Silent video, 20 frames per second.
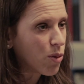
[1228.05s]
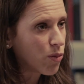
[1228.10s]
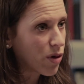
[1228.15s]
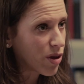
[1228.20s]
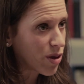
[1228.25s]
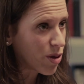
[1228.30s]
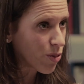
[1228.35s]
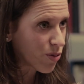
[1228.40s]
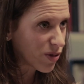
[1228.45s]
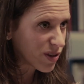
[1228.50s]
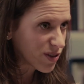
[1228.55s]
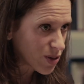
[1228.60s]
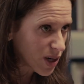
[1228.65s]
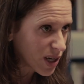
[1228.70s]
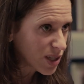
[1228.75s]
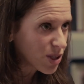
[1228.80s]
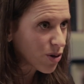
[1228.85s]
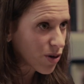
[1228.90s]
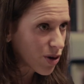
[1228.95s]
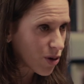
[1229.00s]
when you
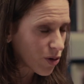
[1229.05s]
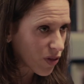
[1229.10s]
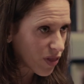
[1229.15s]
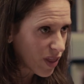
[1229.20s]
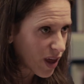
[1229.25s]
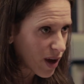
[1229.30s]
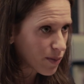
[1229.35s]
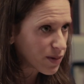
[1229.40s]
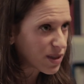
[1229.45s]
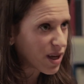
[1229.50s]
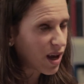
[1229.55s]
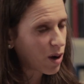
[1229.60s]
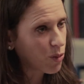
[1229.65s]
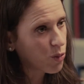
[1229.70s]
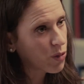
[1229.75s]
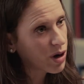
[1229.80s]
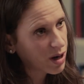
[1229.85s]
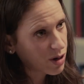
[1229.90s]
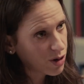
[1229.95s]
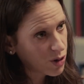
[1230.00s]
restructure your debt
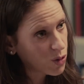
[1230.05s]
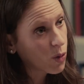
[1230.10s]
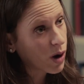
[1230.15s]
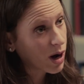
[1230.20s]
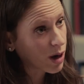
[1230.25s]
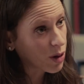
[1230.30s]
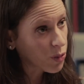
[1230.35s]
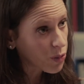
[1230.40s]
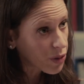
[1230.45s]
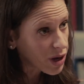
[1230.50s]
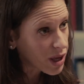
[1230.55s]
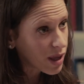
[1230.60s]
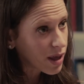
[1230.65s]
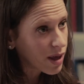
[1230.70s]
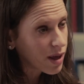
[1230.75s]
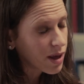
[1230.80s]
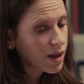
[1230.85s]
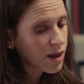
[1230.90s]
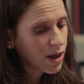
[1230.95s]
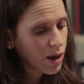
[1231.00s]
and when you agree